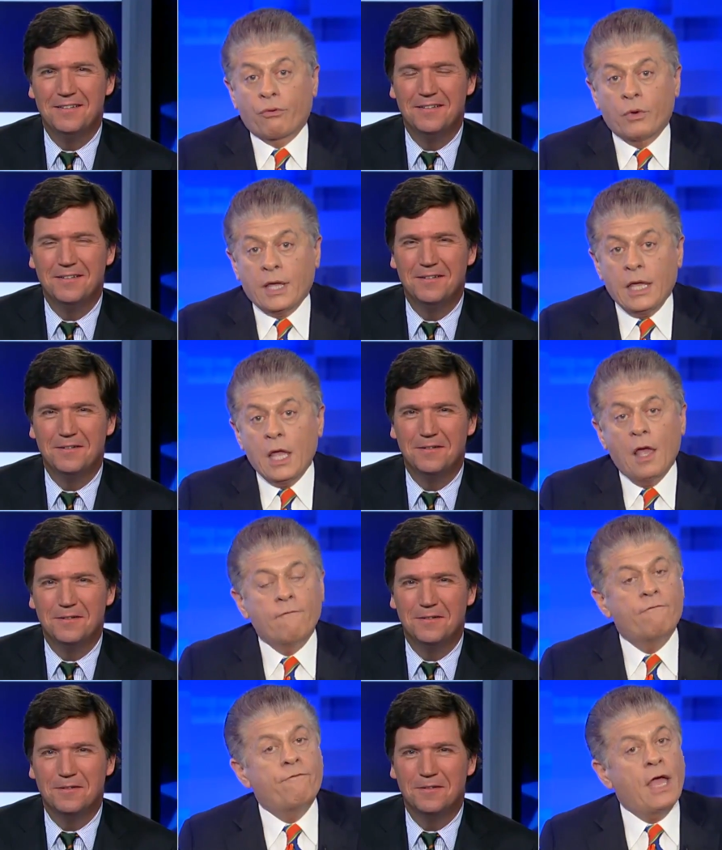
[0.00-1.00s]
Speaker 1: Three,
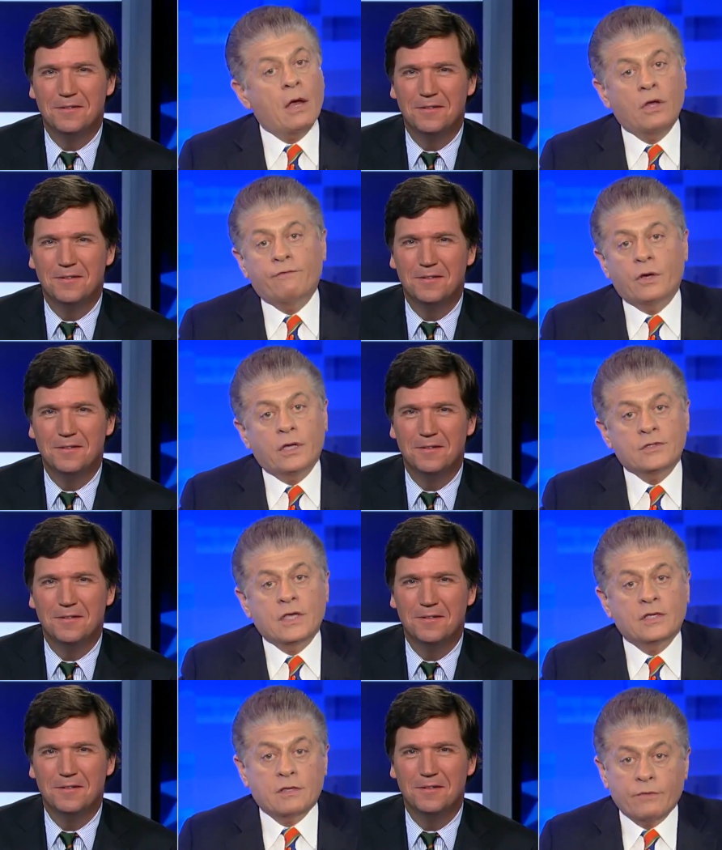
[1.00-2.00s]
very, very
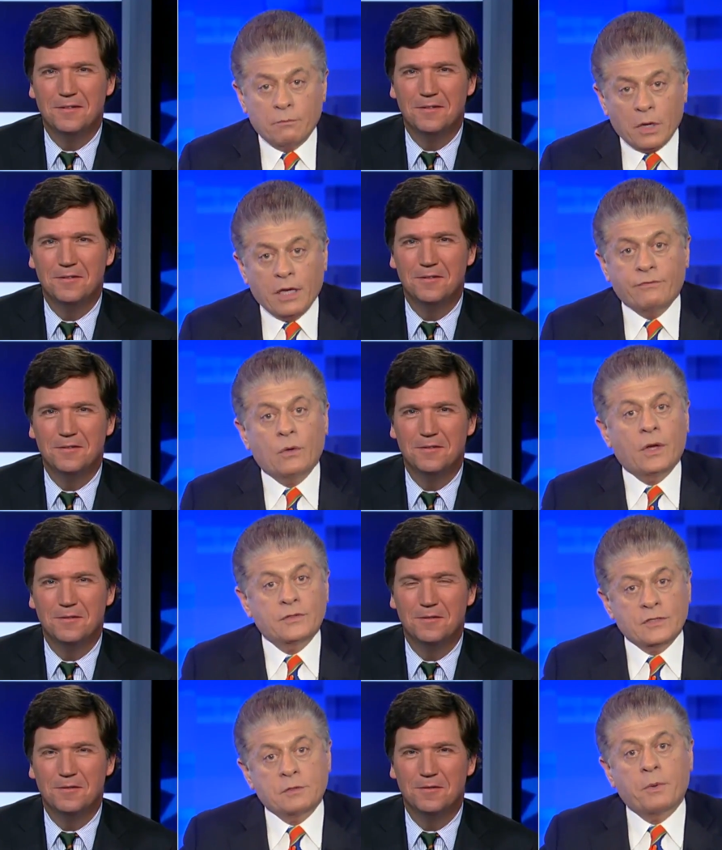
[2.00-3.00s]
excessive in my view, and I
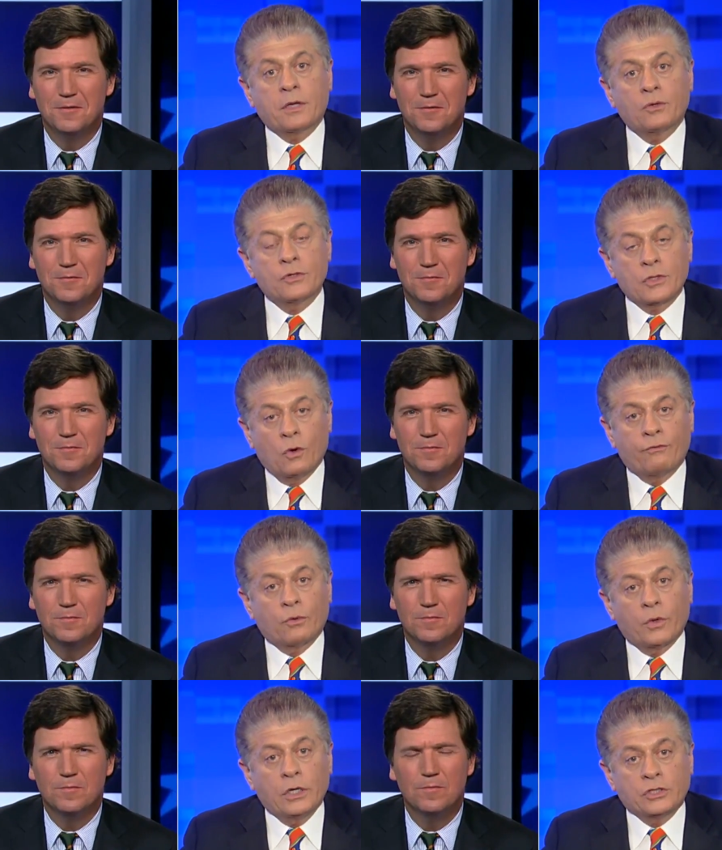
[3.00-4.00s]
suspect yours,
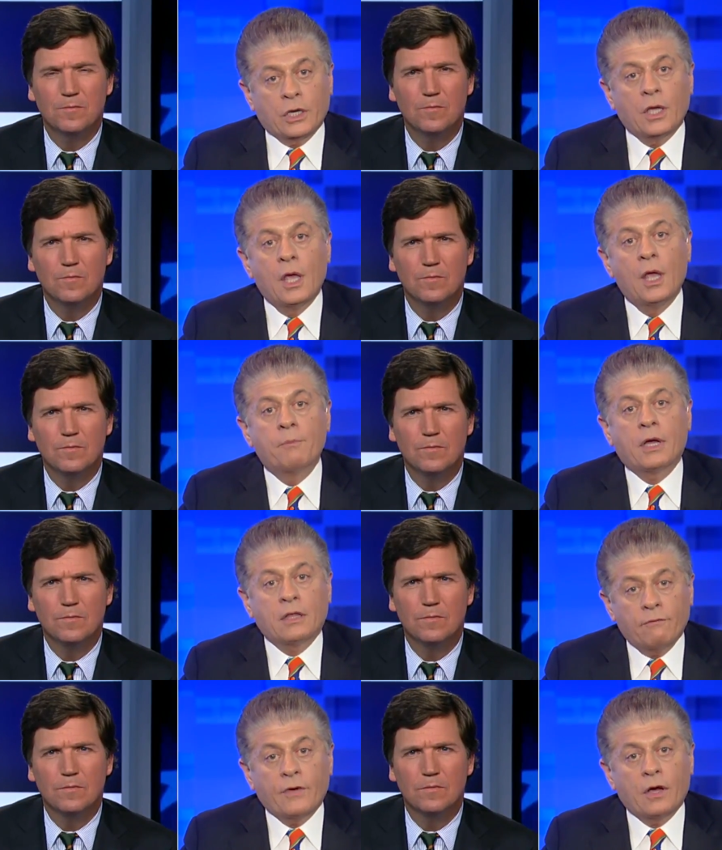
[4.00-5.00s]
overreaching by the
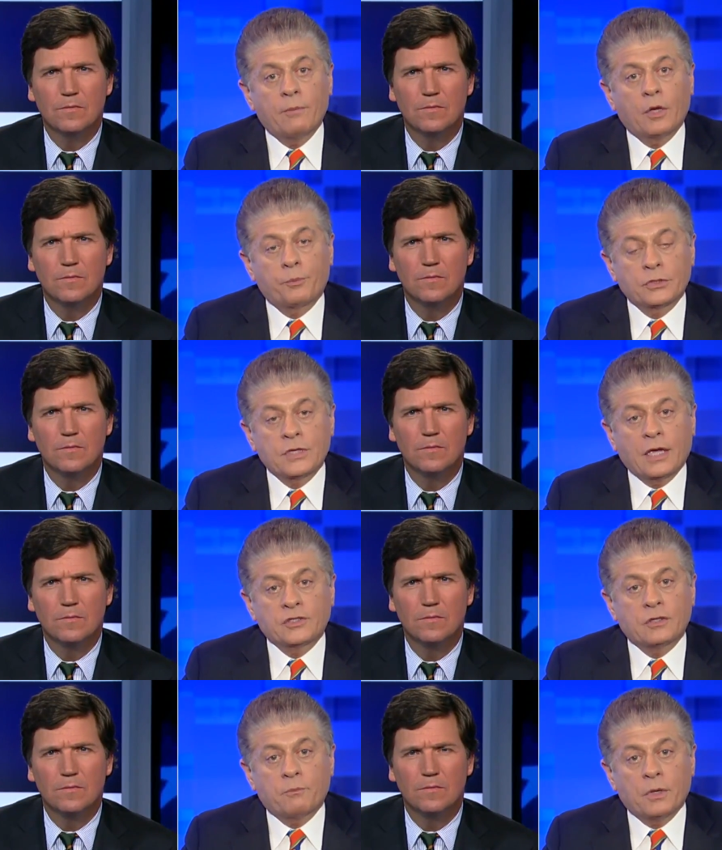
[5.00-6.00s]
Environmental
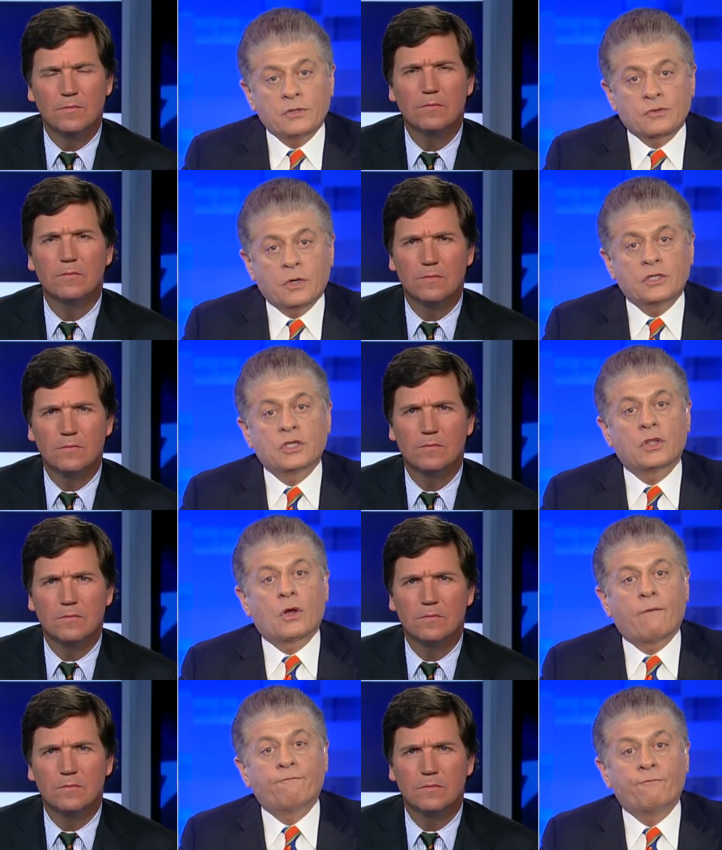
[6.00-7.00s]
Protection Administration. There
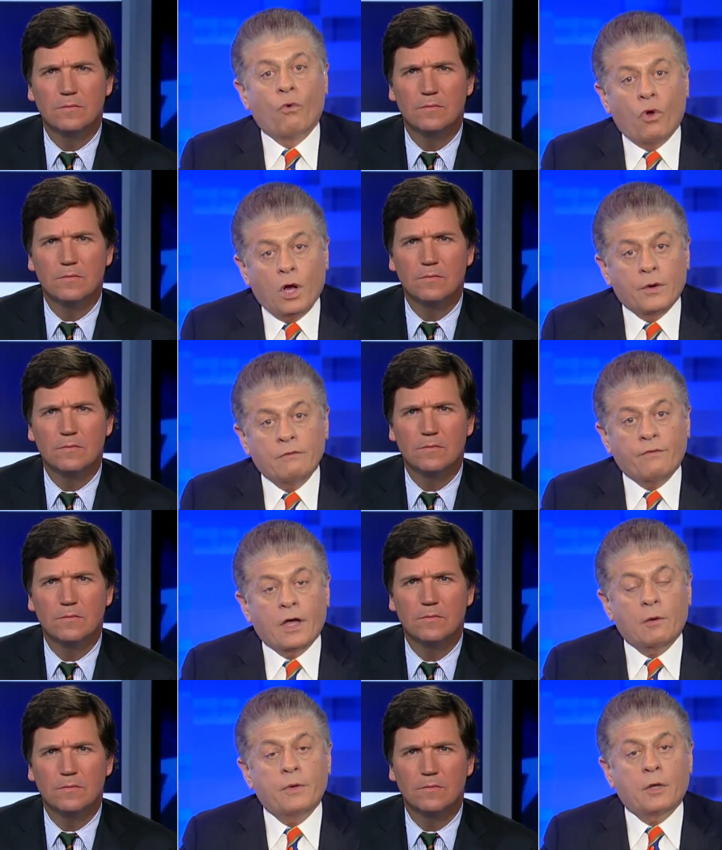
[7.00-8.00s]
are four
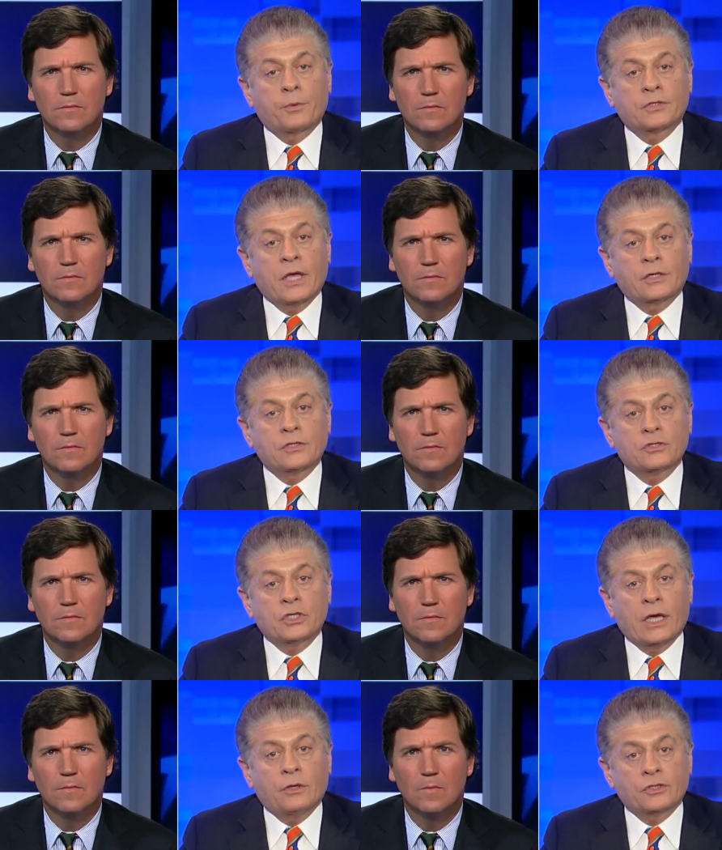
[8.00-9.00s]
environmental protection
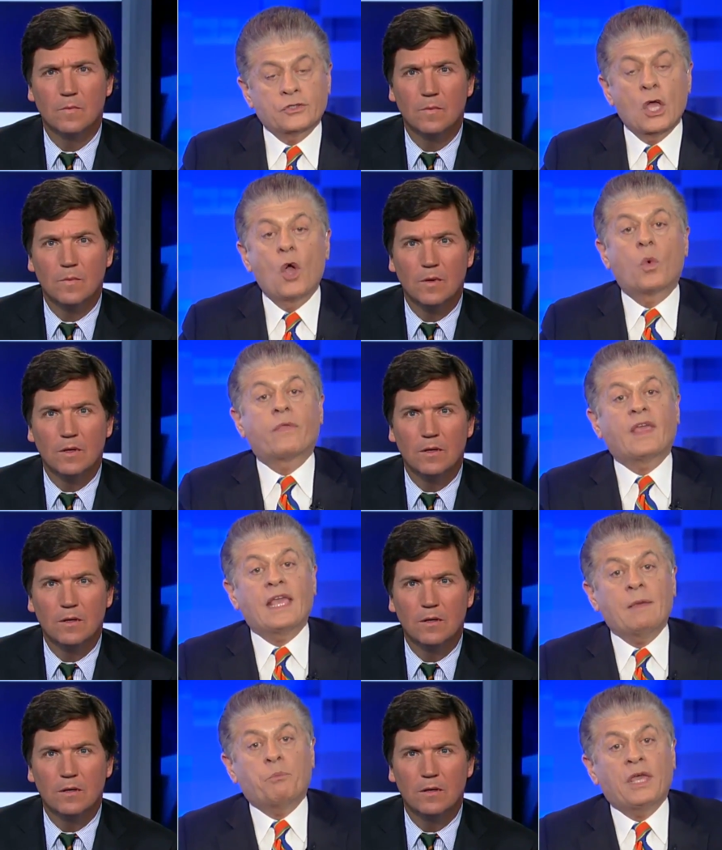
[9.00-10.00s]
challenges where the
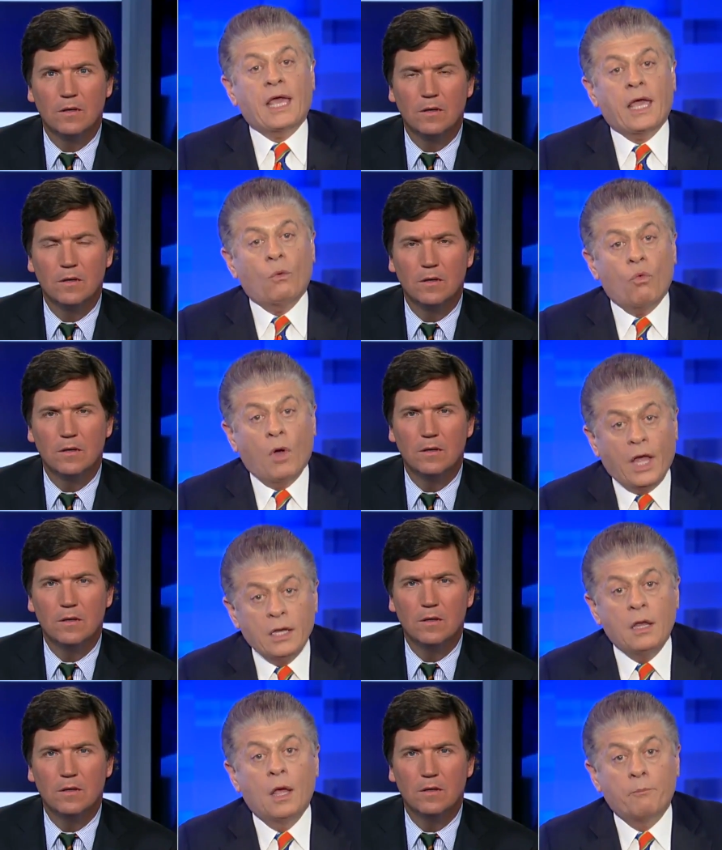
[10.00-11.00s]
EPA won